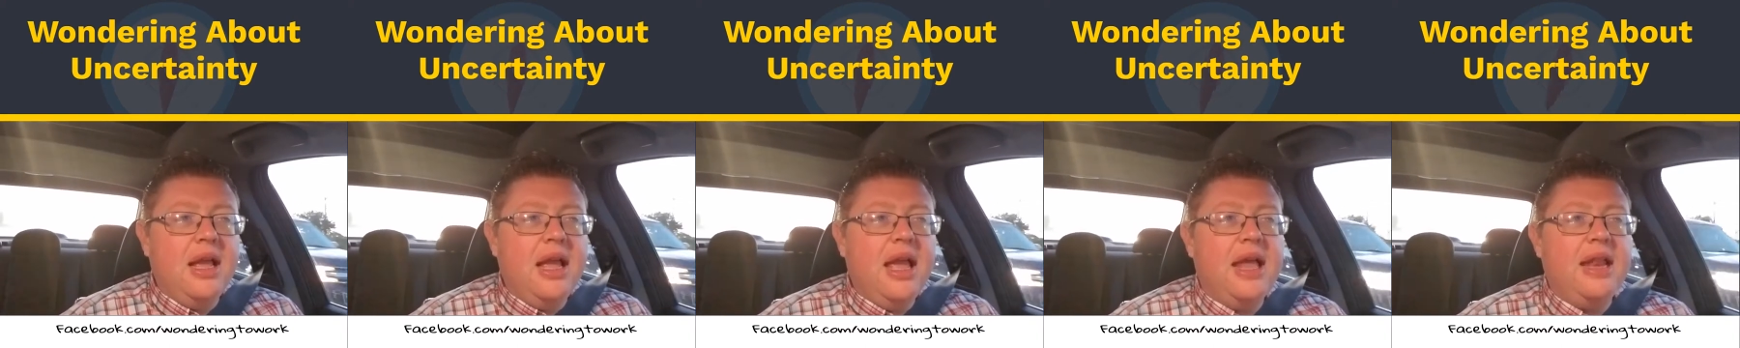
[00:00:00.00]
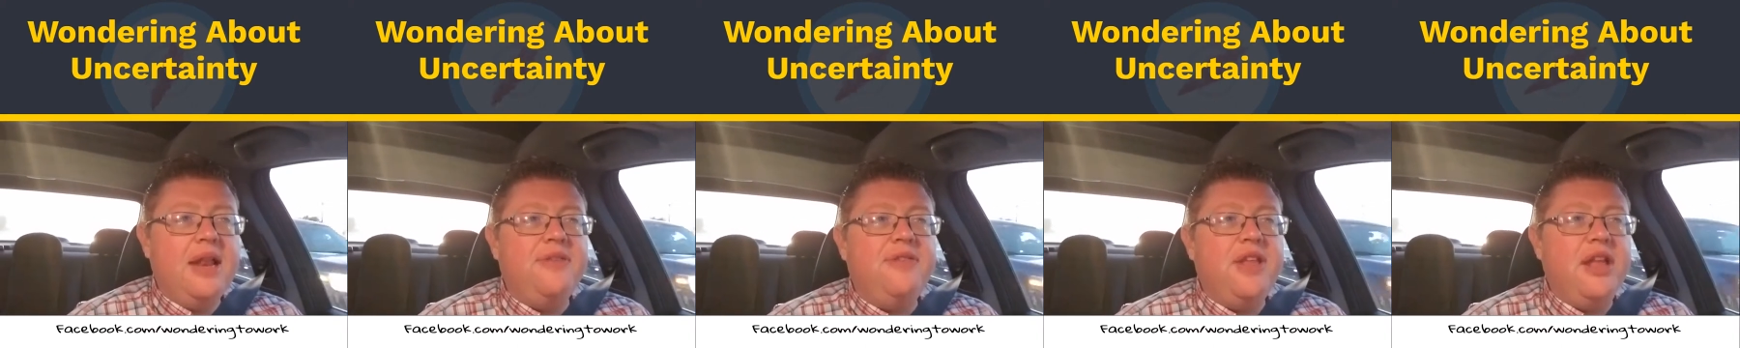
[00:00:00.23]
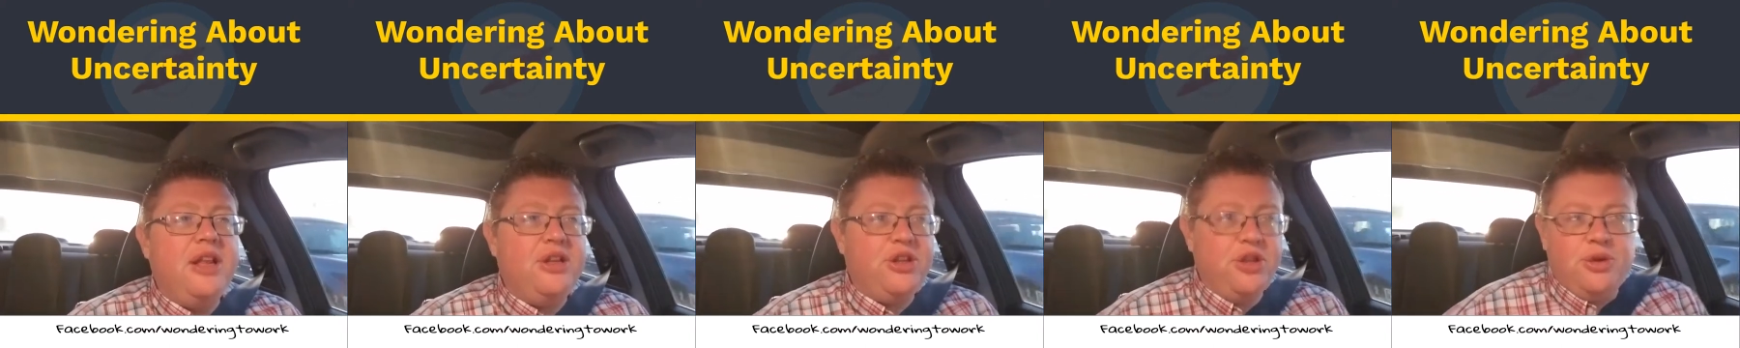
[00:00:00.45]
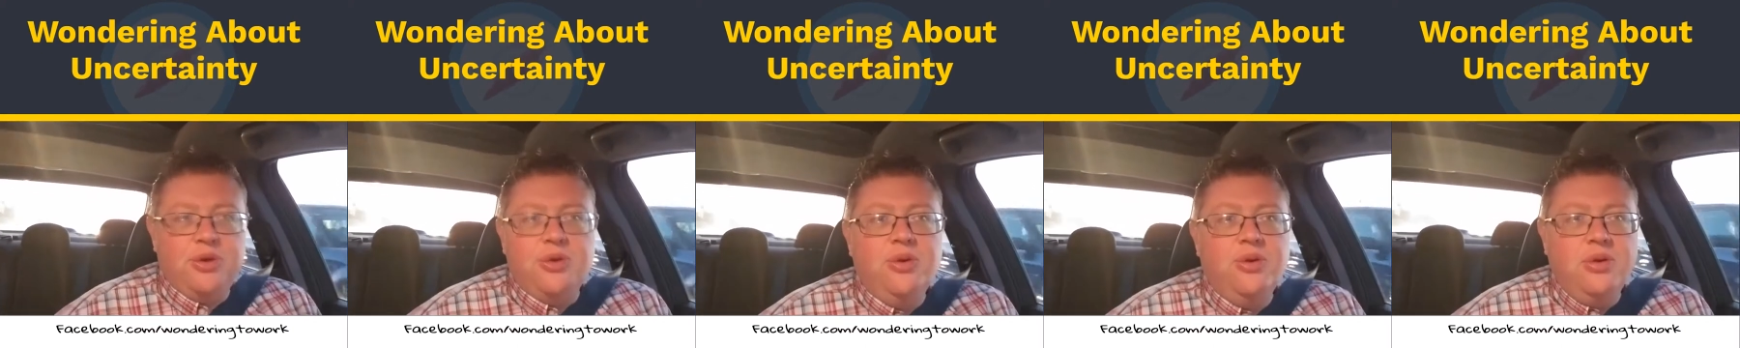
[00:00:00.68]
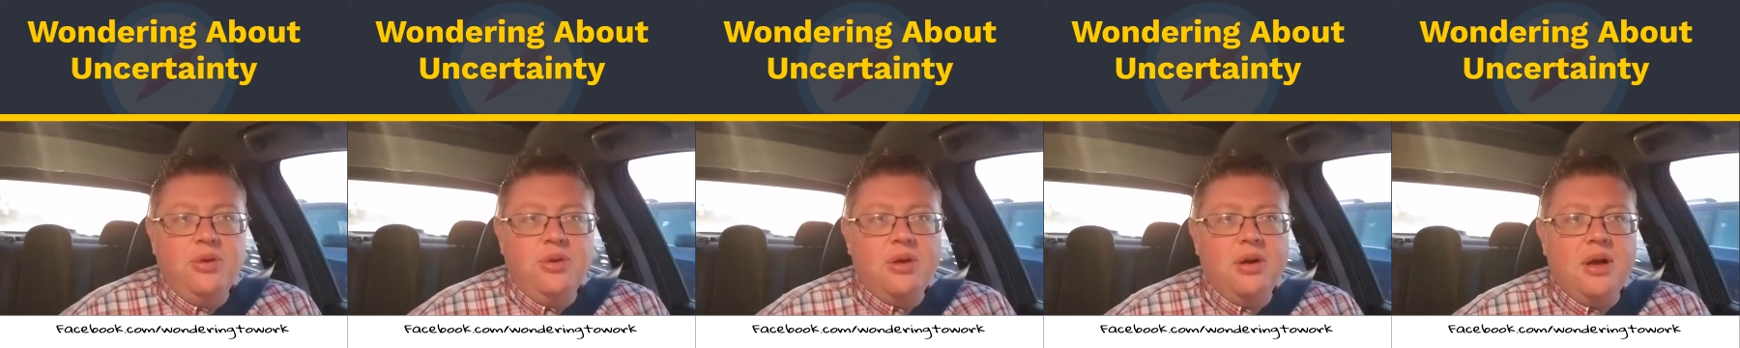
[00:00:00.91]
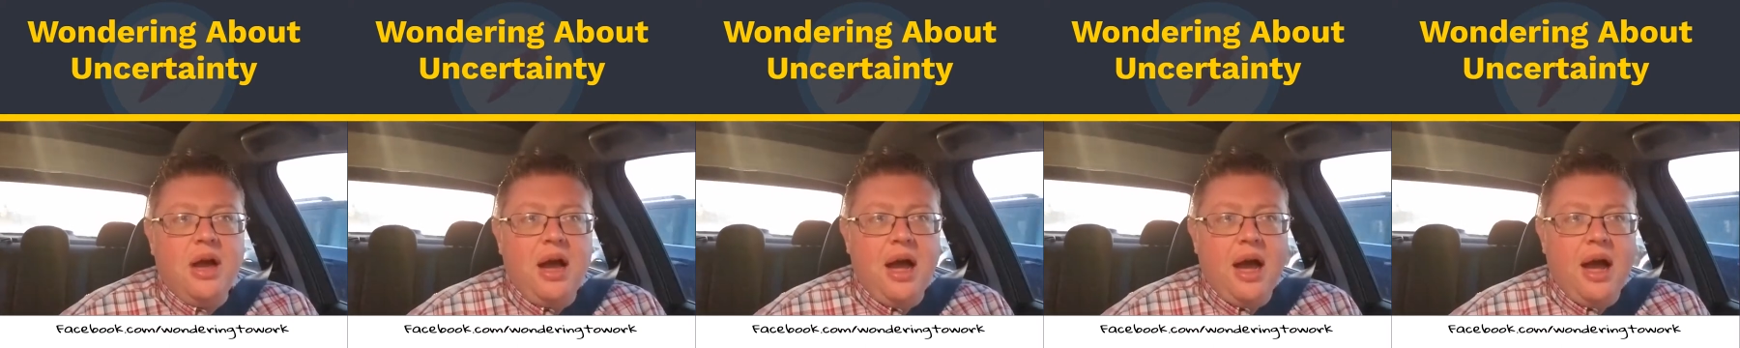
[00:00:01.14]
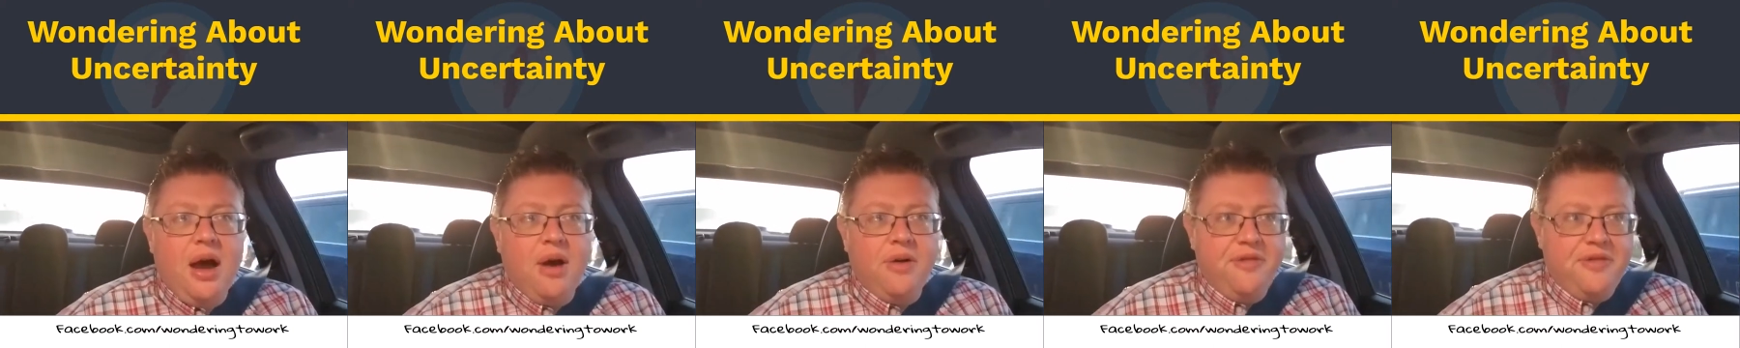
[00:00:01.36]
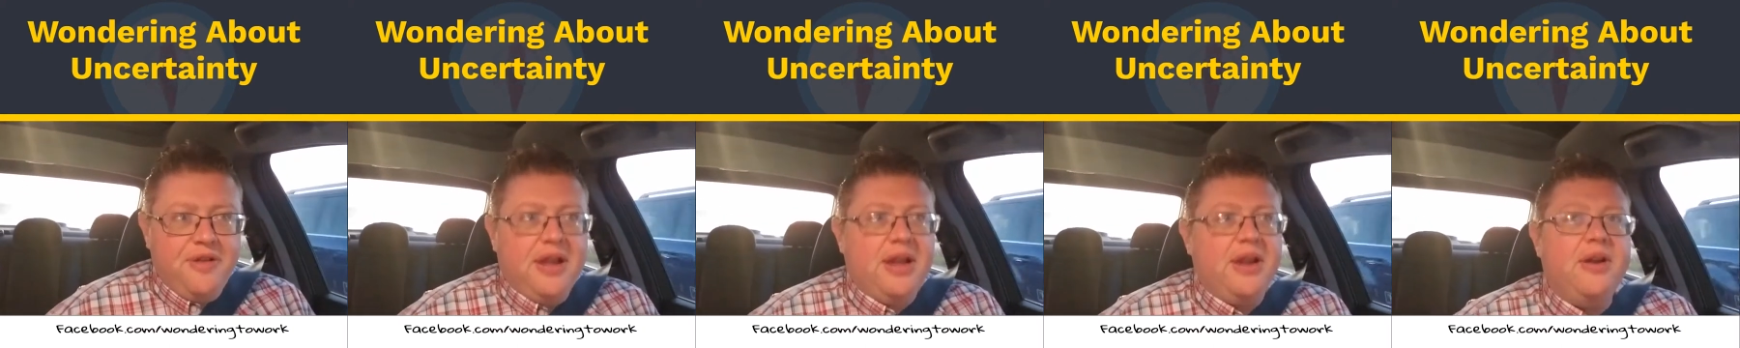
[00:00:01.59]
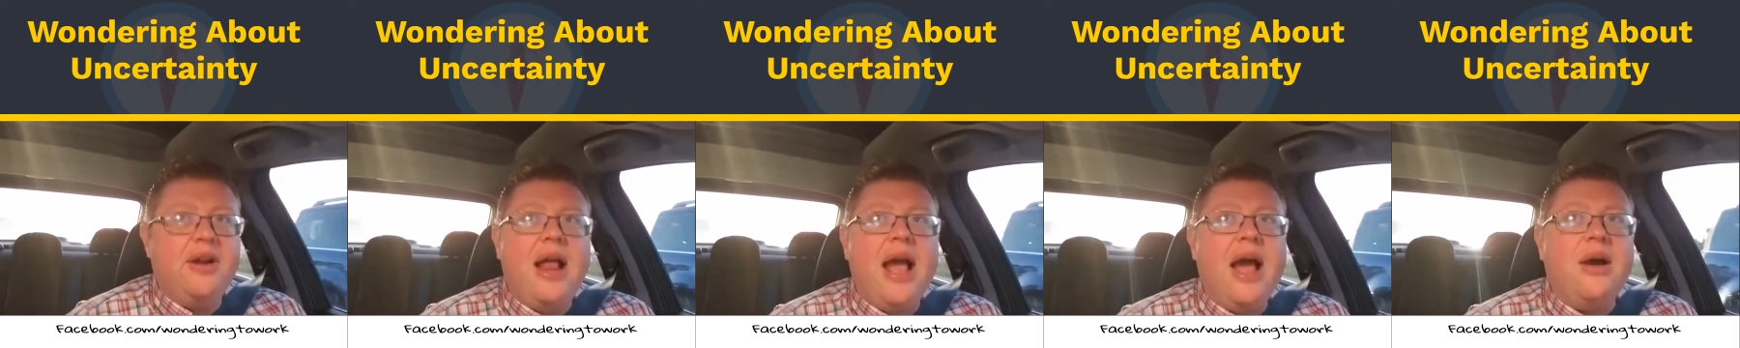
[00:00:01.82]
and if they do, I'll
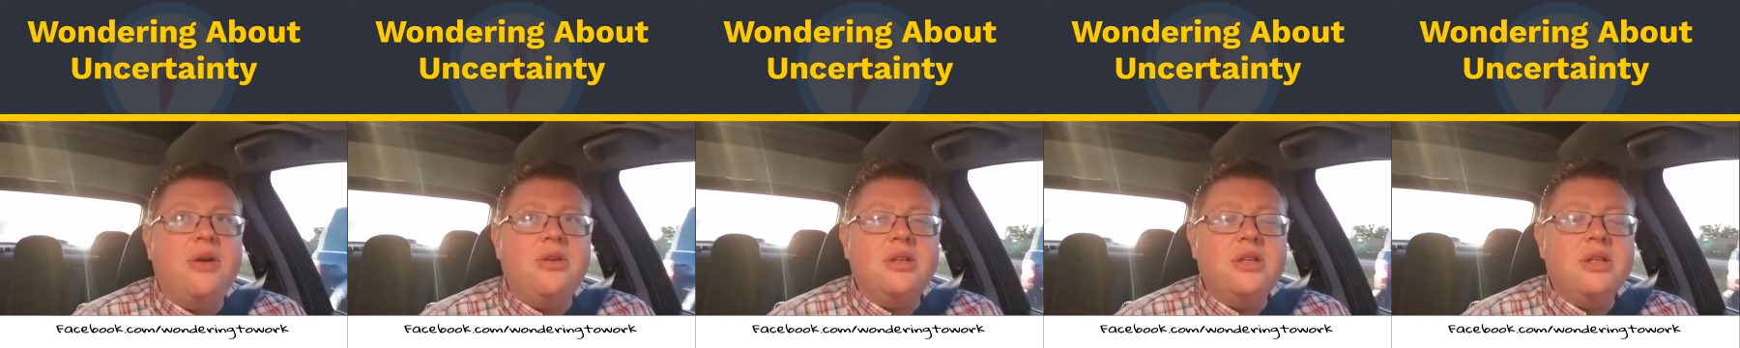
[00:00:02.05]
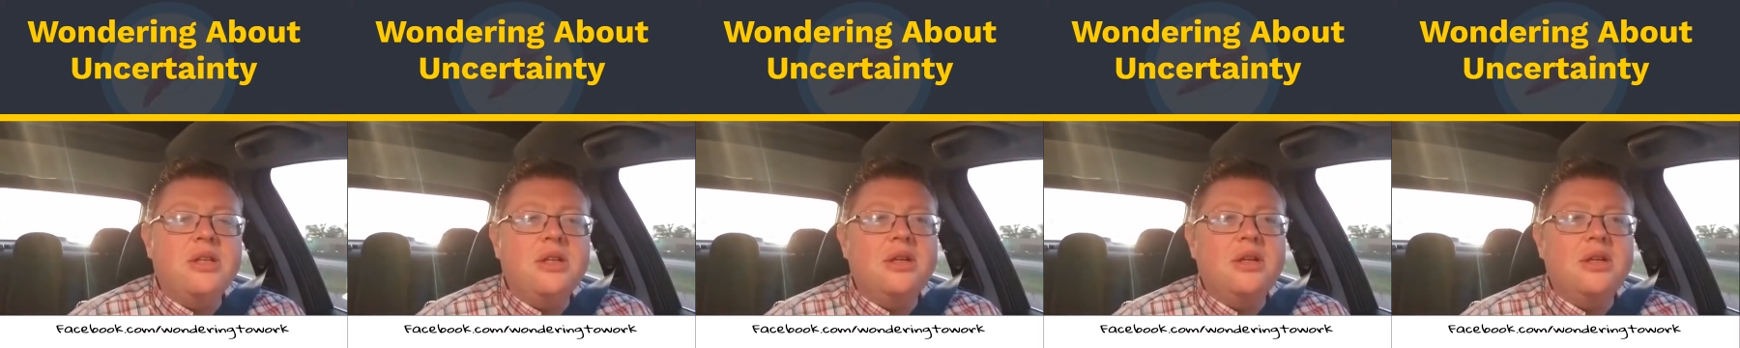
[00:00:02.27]
figure it out.